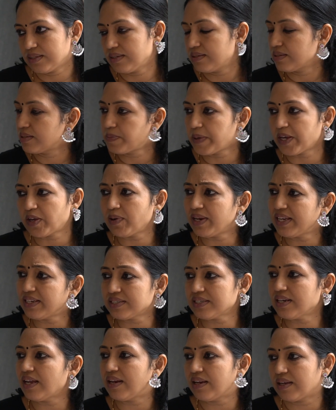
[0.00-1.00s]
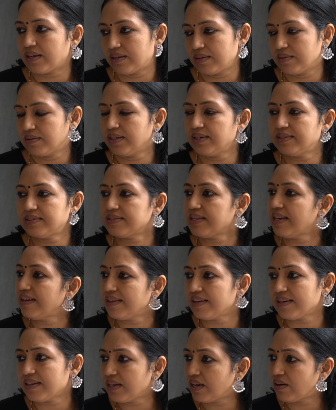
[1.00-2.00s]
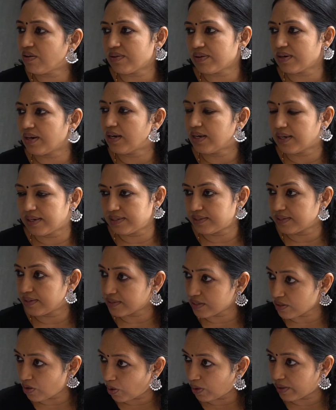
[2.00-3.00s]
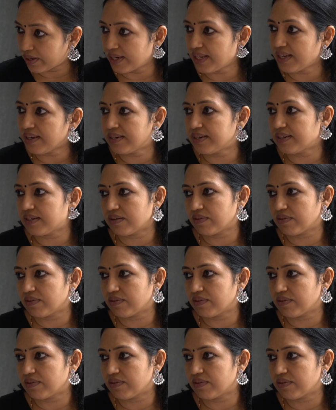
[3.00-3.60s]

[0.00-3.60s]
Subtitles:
idile edhum sandeyilla. Speculation it has already entered